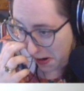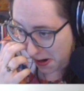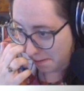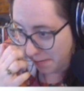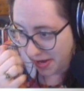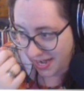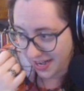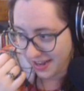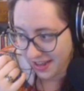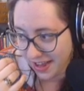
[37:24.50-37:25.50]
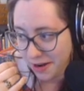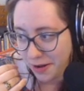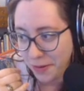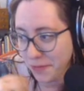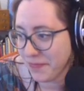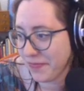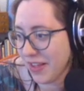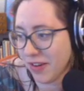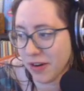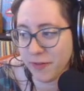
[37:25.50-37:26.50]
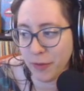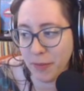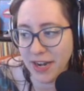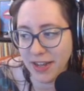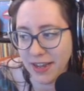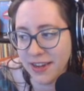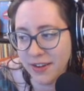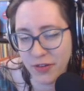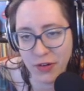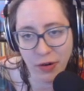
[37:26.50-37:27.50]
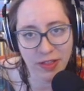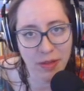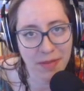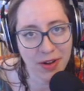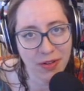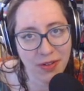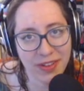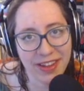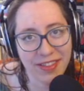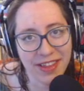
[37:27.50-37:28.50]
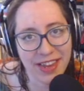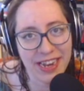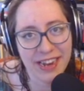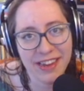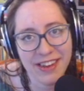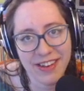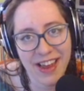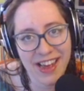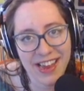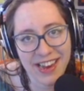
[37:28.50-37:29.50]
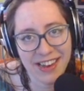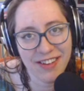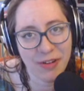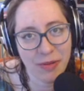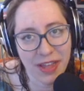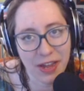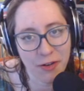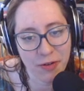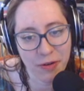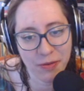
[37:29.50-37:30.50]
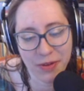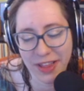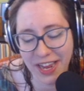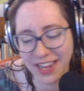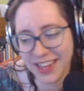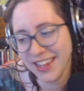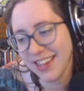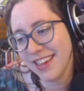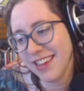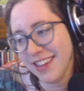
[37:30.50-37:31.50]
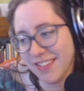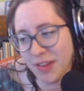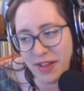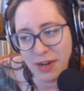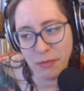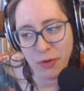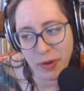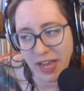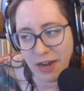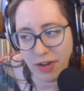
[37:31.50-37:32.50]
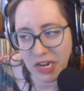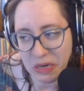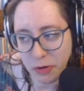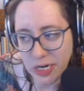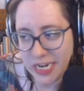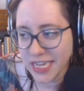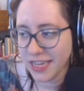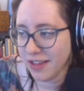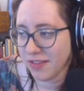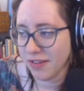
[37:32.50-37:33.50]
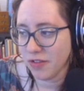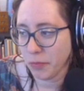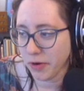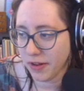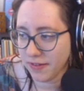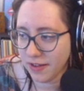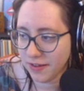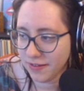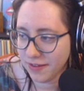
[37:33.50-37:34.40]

But I don't know. It's hard for me to start in the middle and then not do the intro. Like, so I end up doing kind of a hybrid. It's a process.